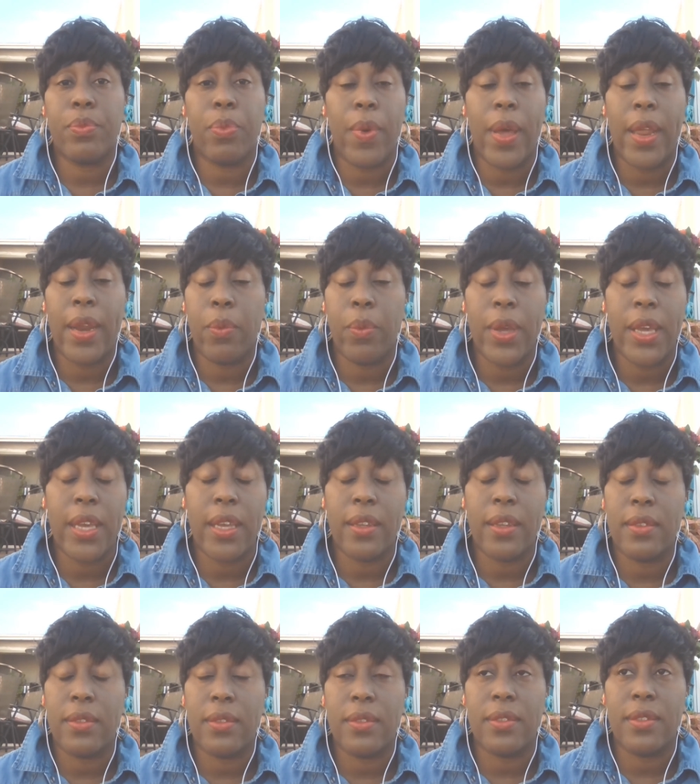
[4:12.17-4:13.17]
and we could
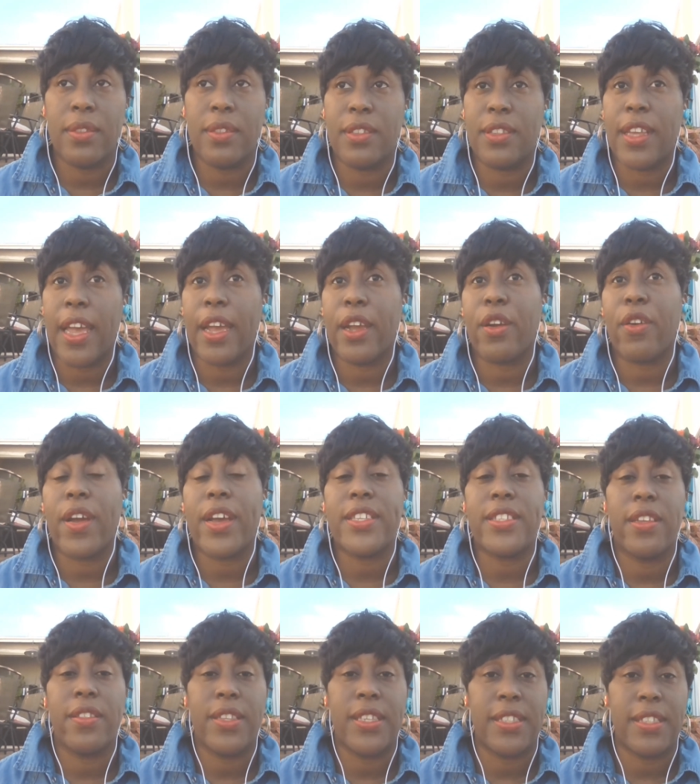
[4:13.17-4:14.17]
digress
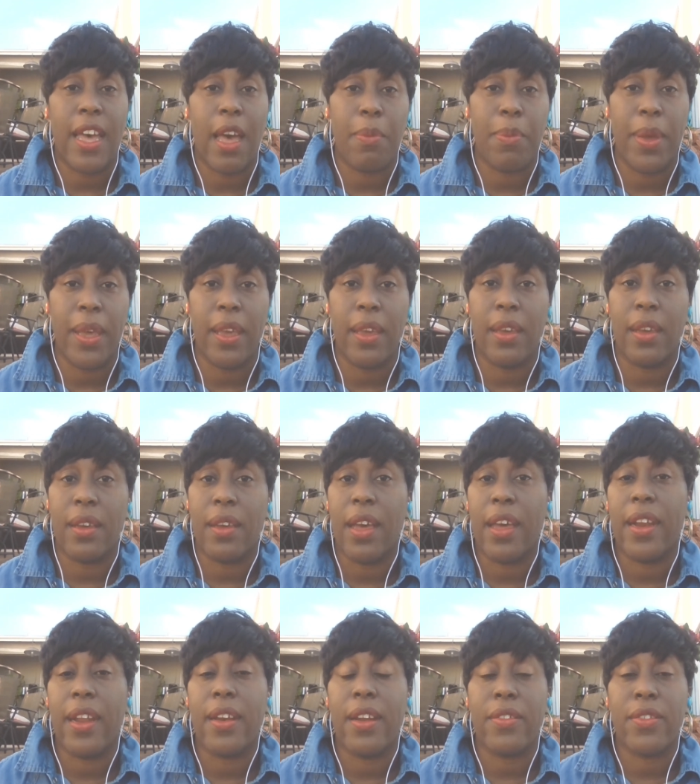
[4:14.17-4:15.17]
on this topic
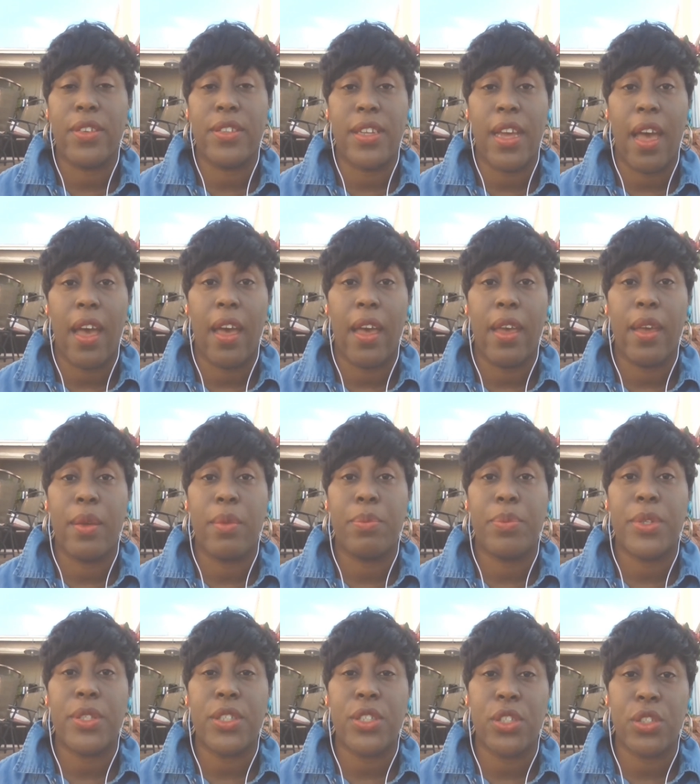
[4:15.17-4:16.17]
at another time,
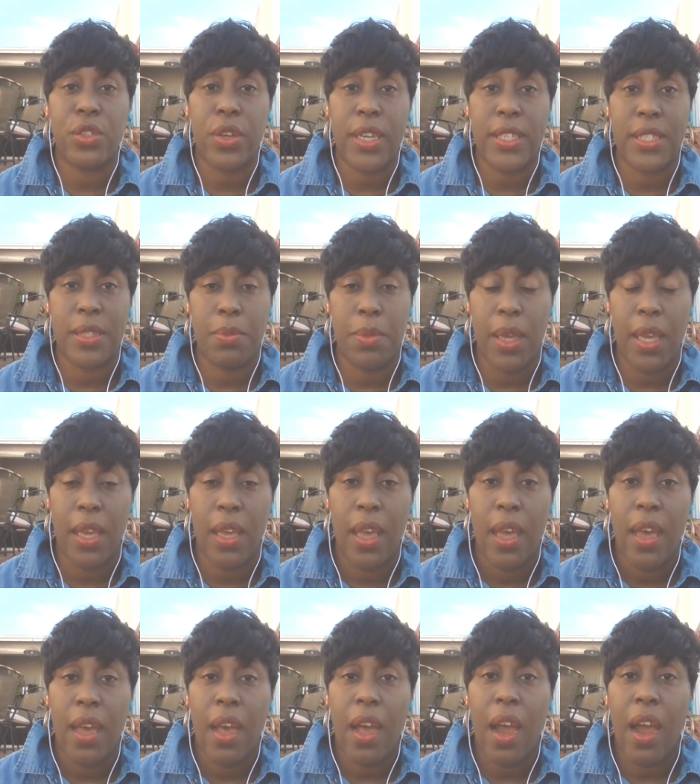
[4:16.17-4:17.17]
but just trust me,
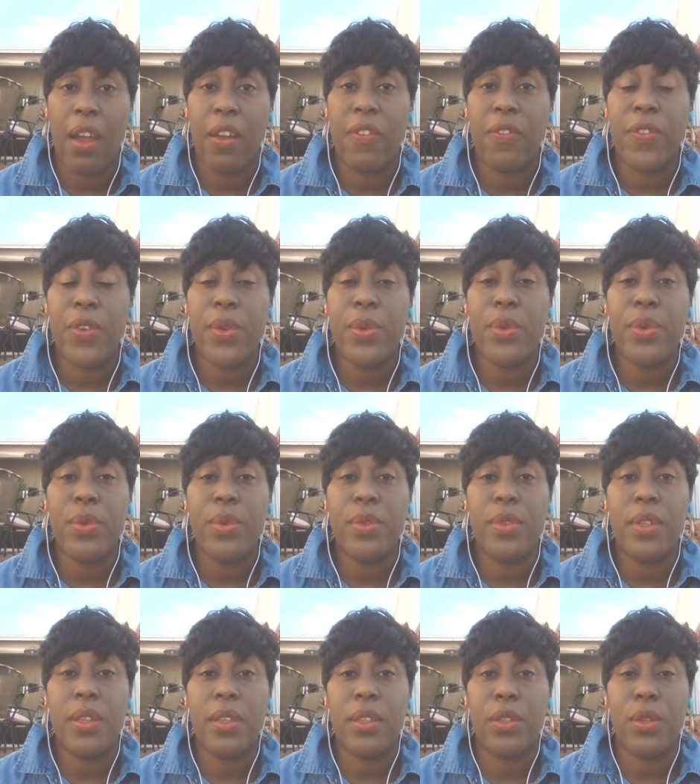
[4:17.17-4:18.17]
our food
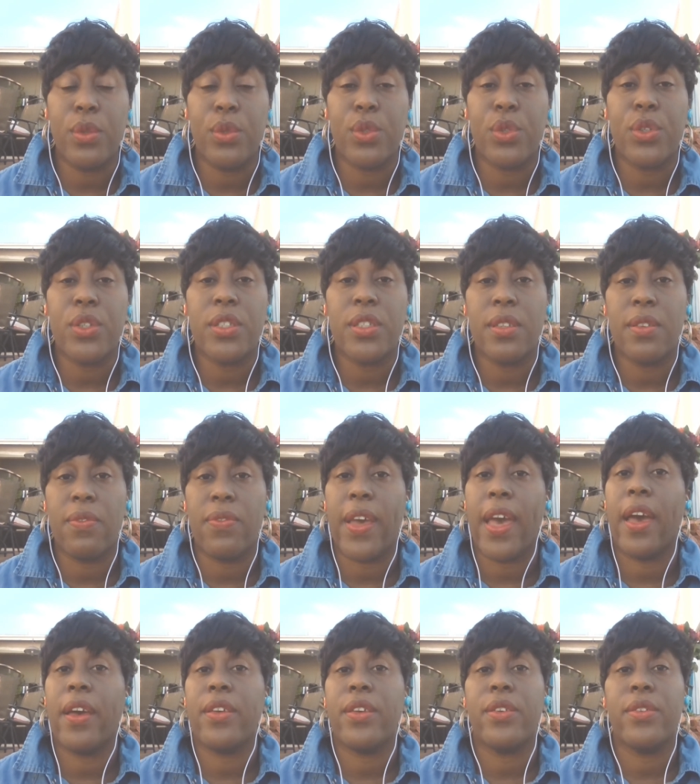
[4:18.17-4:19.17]
nutrition
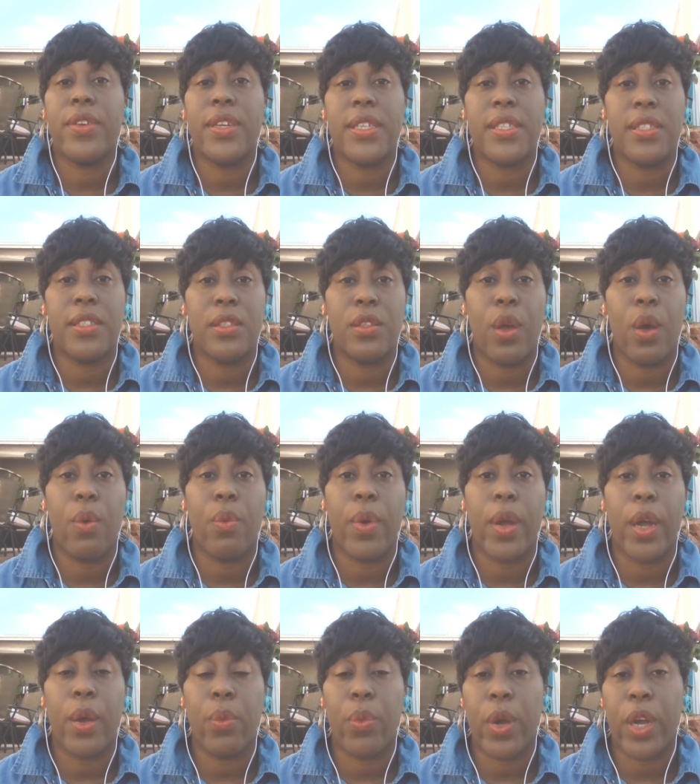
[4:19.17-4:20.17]
value is
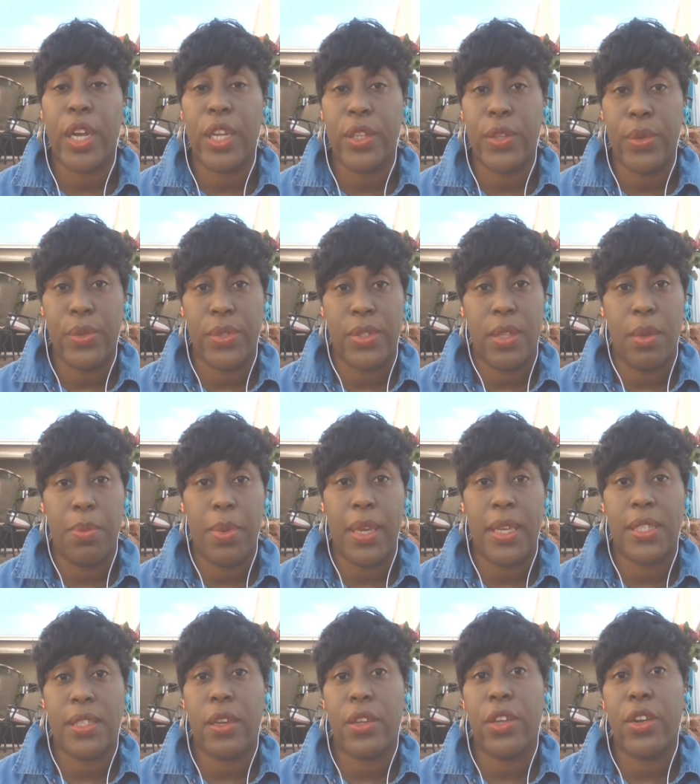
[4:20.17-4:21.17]
nowhere where it used to be.
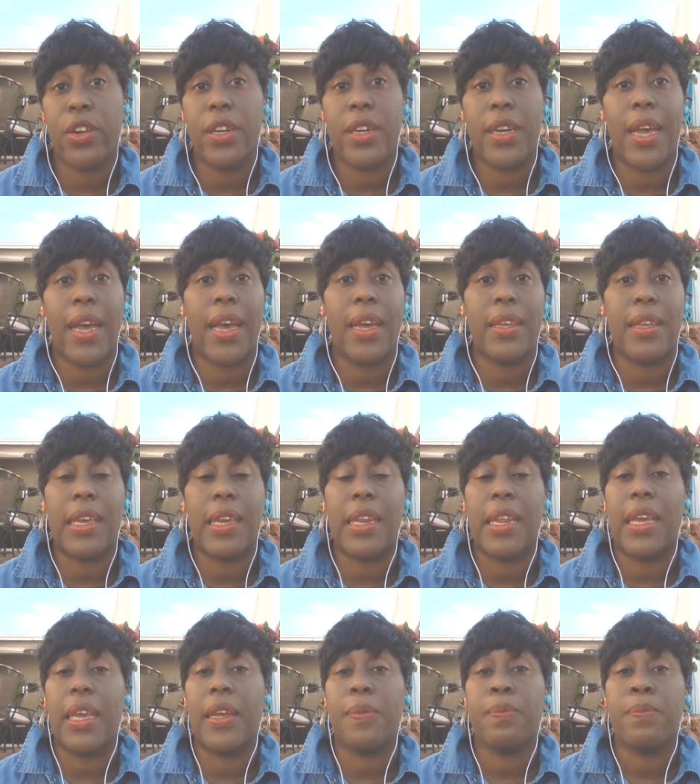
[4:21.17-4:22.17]
So you're not
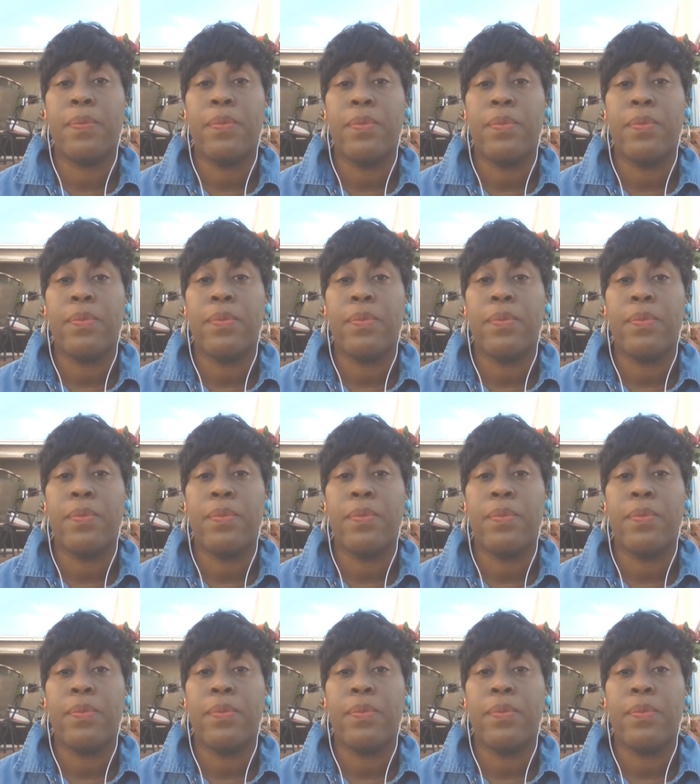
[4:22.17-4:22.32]
getting